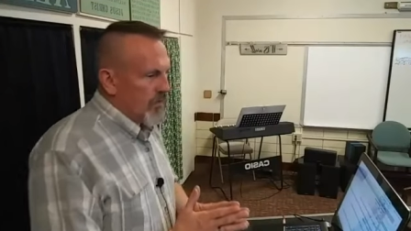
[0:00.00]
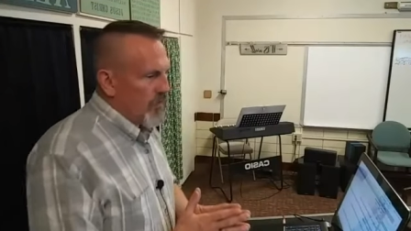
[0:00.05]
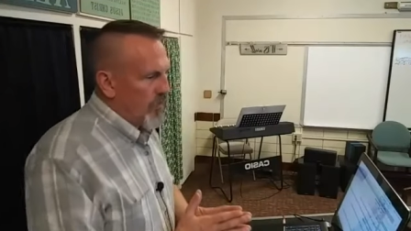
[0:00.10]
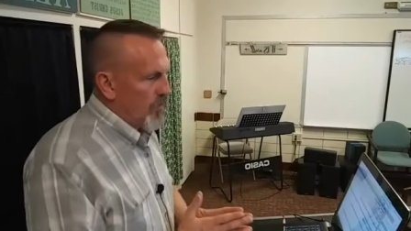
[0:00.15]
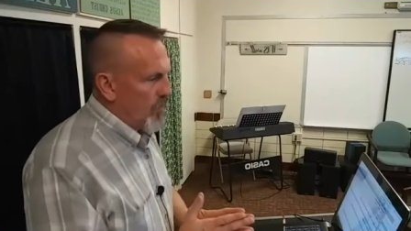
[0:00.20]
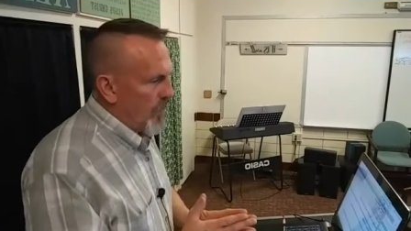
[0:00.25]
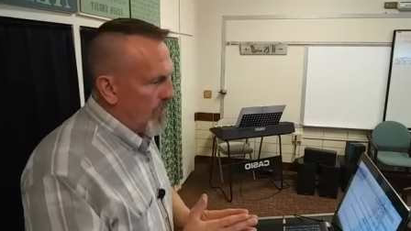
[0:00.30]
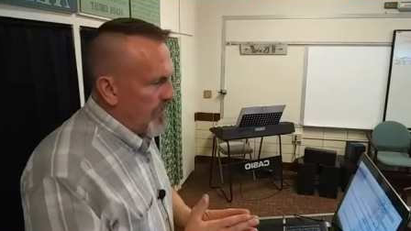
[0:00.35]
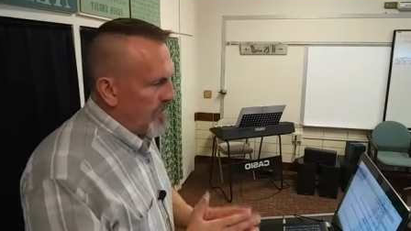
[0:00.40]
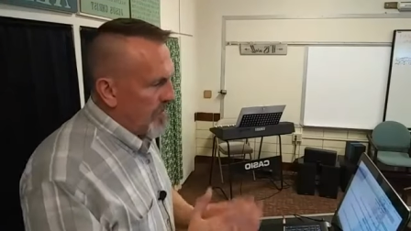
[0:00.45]

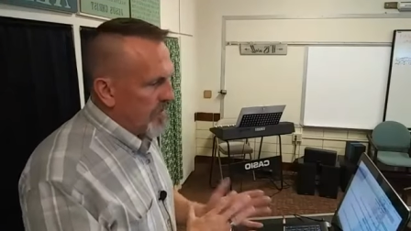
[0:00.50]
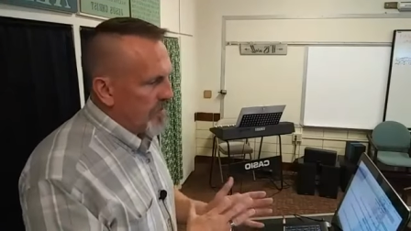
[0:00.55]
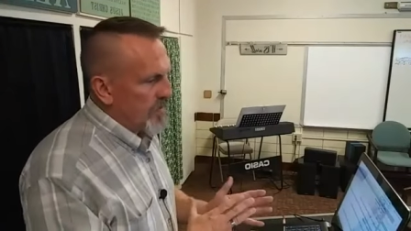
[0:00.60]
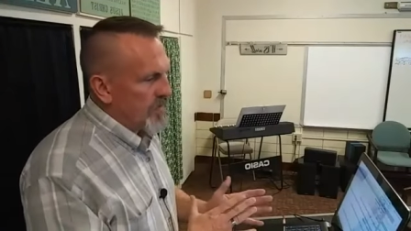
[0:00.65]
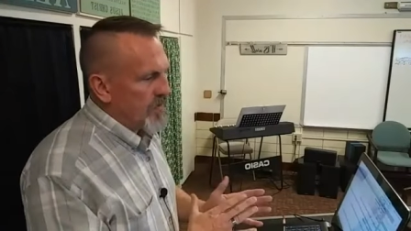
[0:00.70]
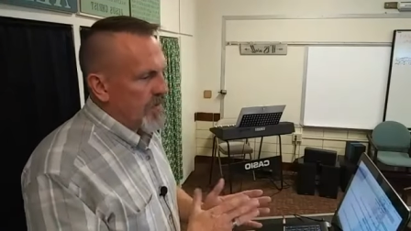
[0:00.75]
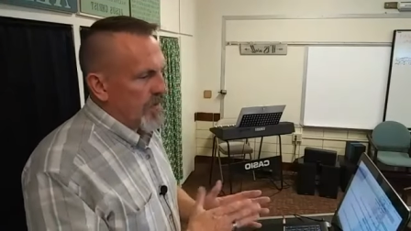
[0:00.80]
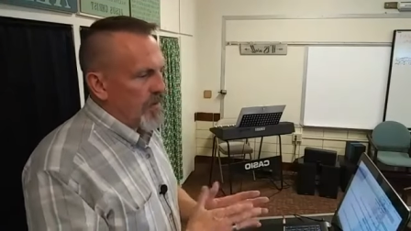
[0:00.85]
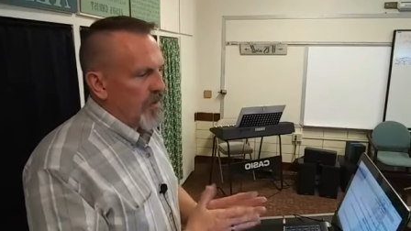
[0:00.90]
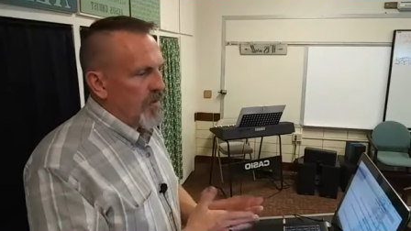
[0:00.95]
we didn't
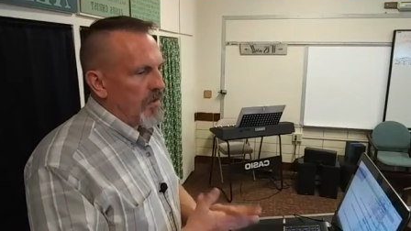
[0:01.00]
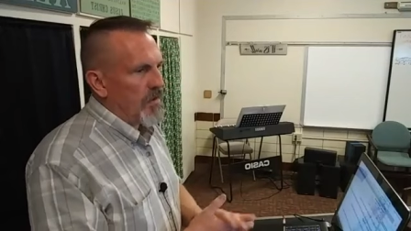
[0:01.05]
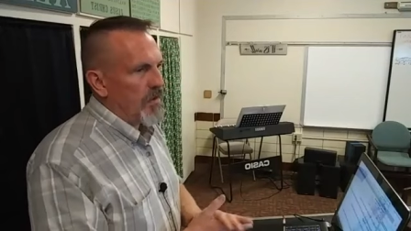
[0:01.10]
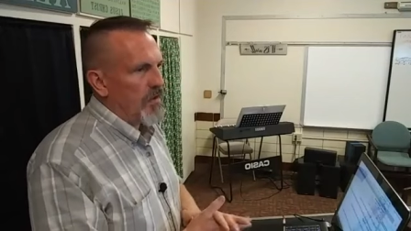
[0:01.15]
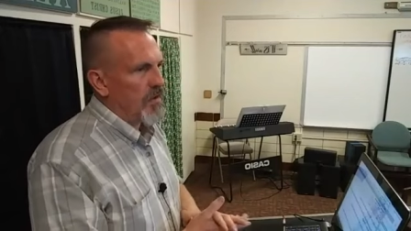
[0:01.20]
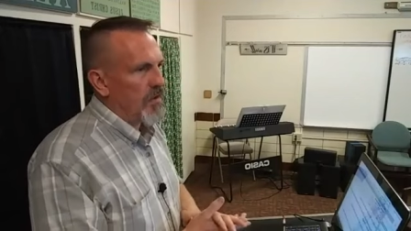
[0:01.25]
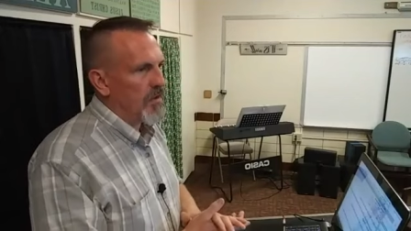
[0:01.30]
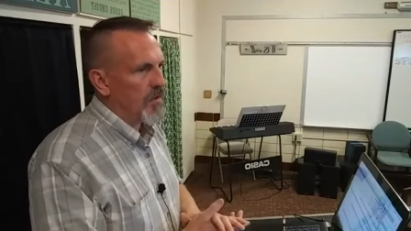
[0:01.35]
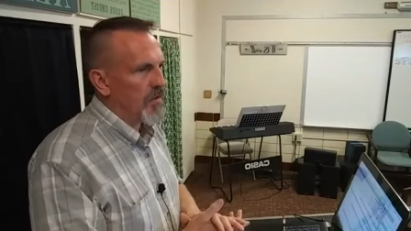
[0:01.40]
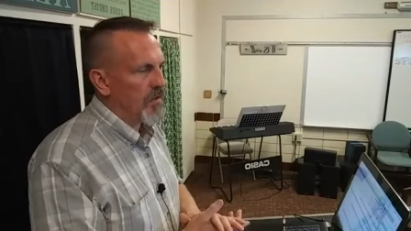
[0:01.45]
see
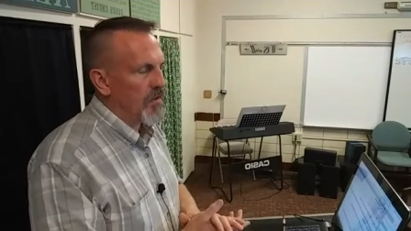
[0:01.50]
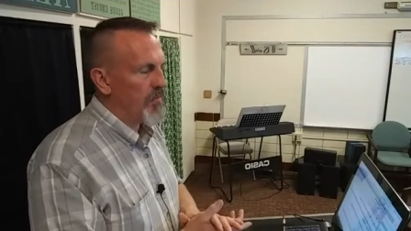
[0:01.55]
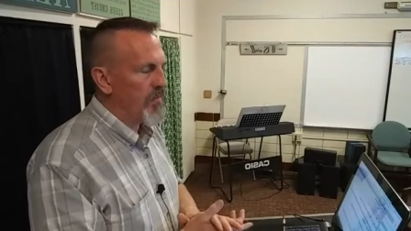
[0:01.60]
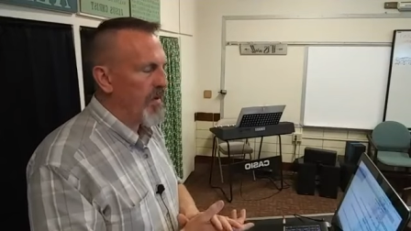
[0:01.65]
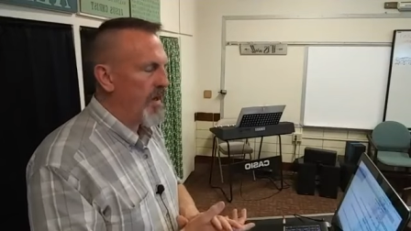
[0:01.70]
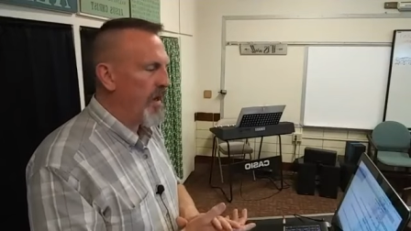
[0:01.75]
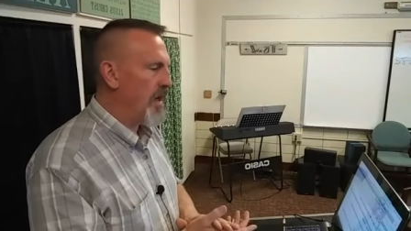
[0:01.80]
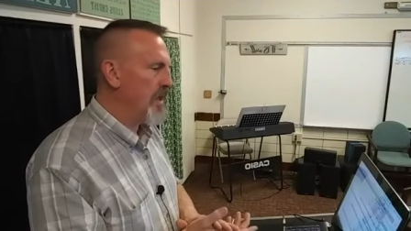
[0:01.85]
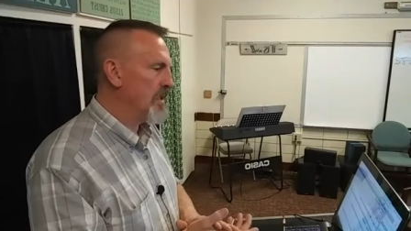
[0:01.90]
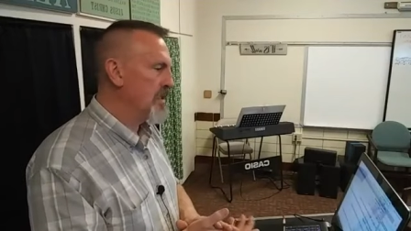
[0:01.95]
in the
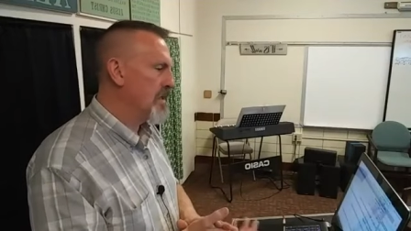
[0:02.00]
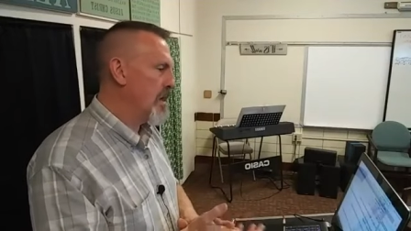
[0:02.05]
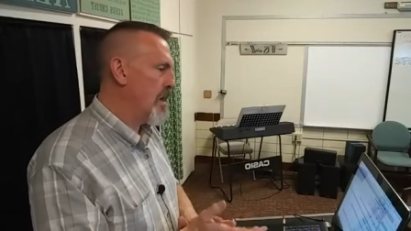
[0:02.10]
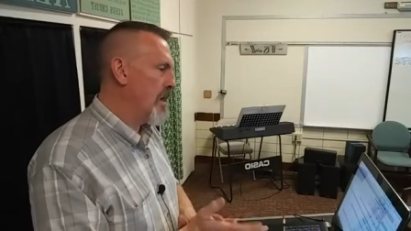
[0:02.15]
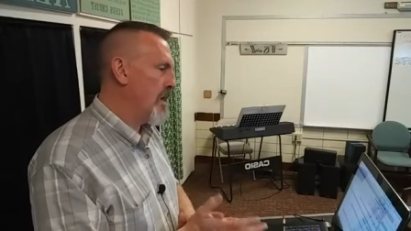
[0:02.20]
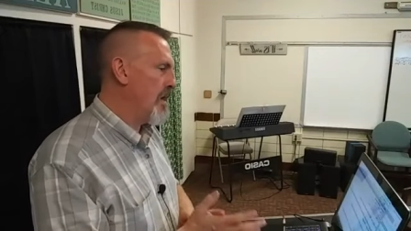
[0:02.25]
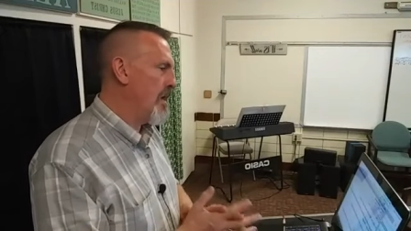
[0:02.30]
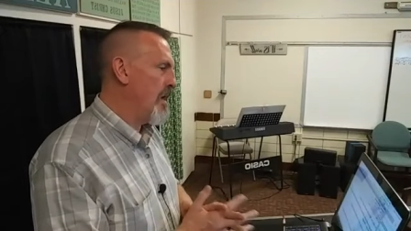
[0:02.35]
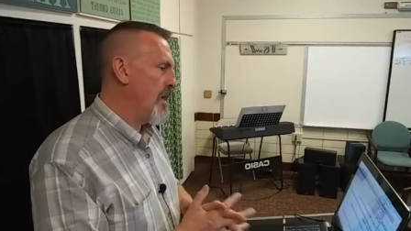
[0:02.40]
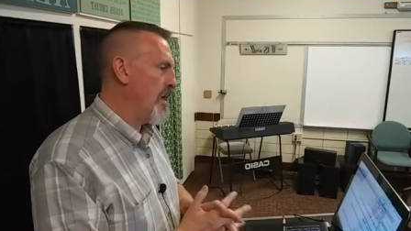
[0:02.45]
past,
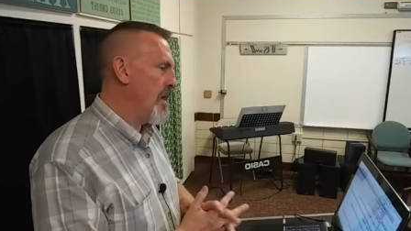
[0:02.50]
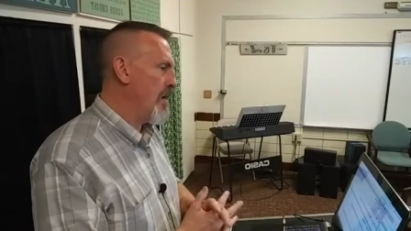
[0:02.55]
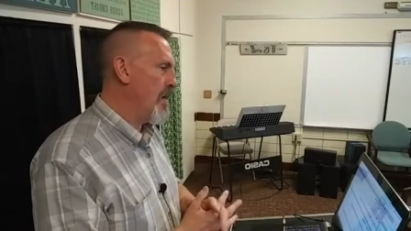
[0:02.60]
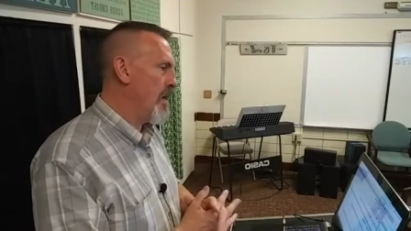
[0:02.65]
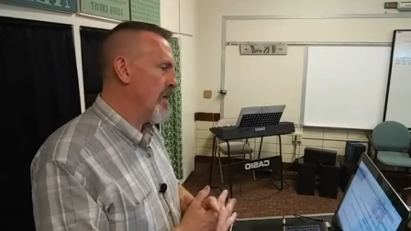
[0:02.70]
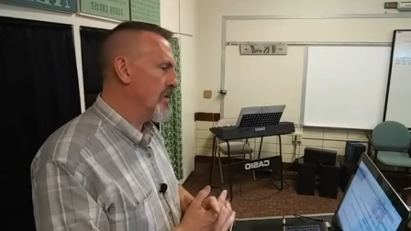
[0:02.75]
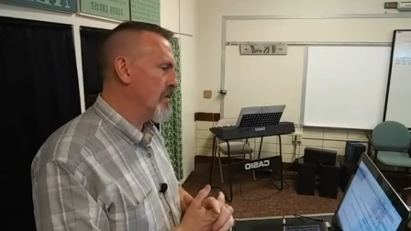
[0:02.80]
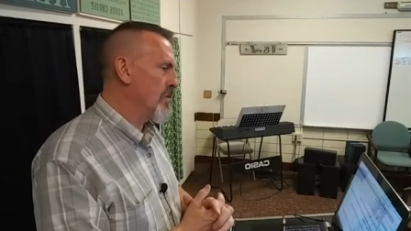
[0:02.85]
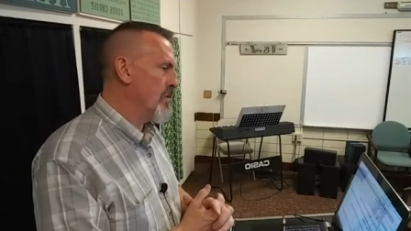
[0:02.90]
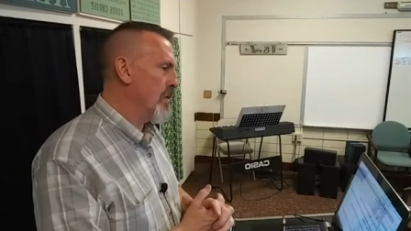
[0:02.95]
God now
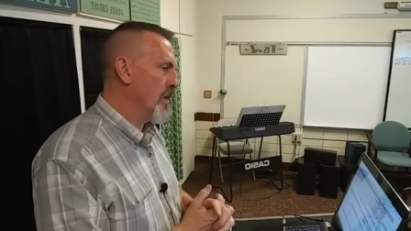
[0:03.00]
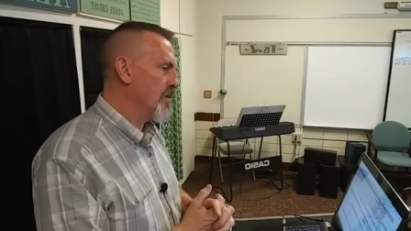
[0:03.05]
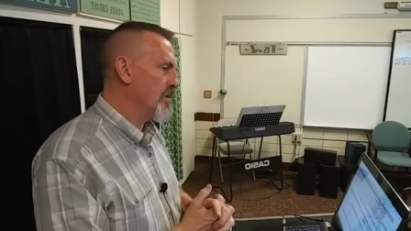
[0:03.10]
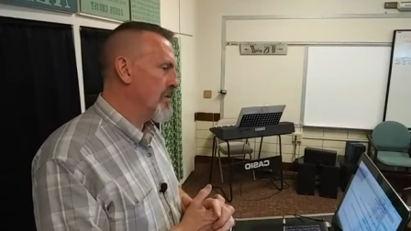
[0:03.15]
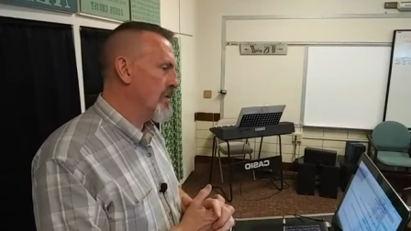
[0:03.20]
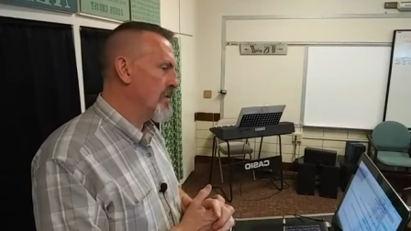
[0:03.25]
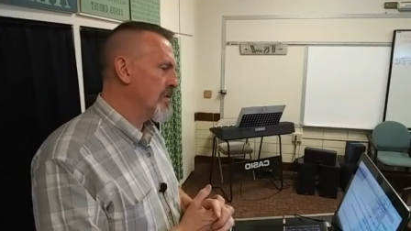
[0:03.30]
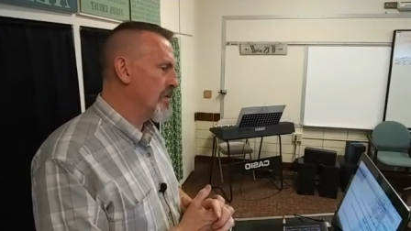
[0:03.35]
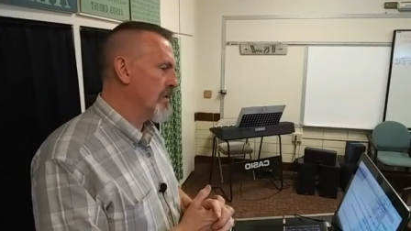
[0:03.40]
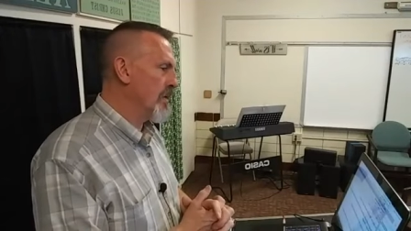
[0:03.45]
has
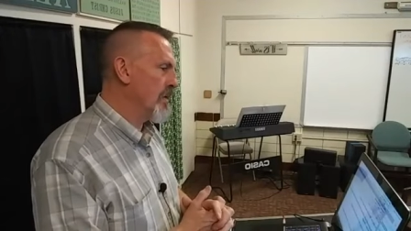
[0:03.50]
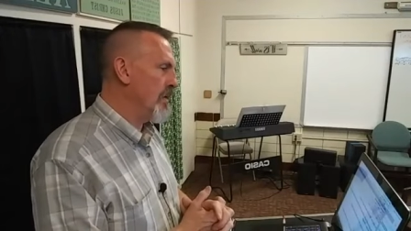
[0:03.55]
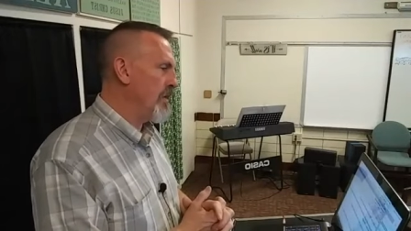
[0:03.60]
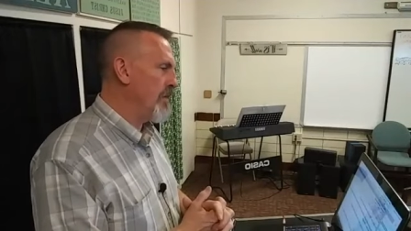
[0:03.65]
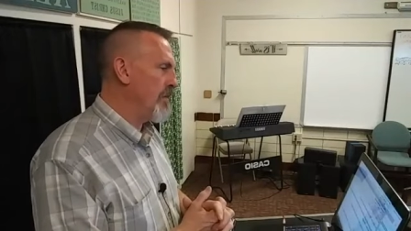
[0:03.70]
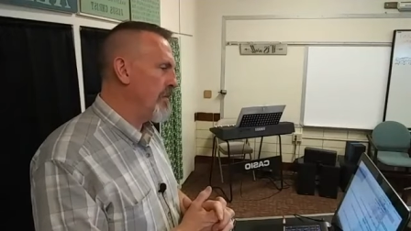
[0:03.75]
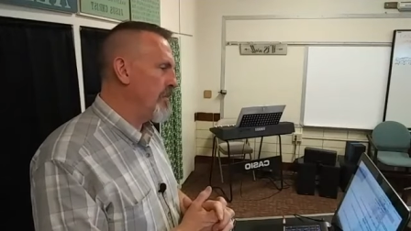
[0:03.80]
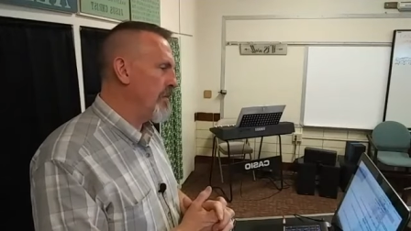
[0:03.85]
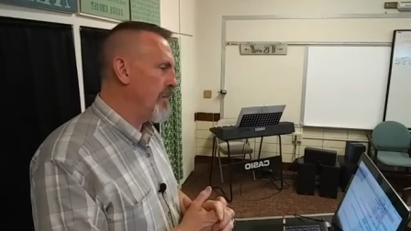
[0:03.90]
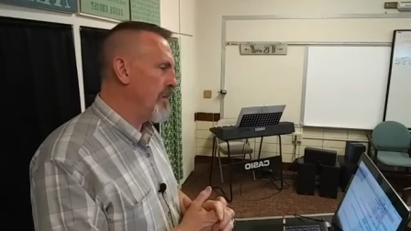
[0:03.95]

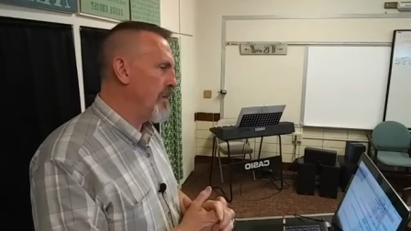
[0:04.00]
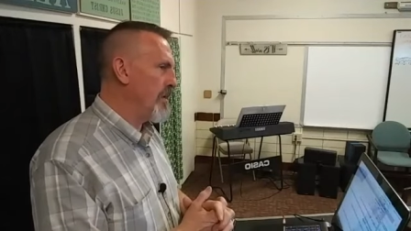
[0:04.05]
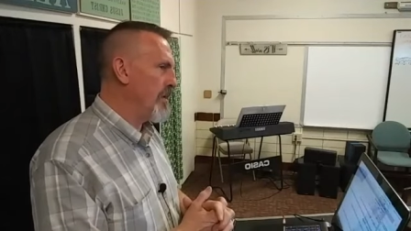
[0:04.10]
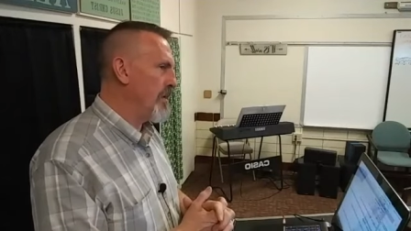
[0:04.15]
graciously,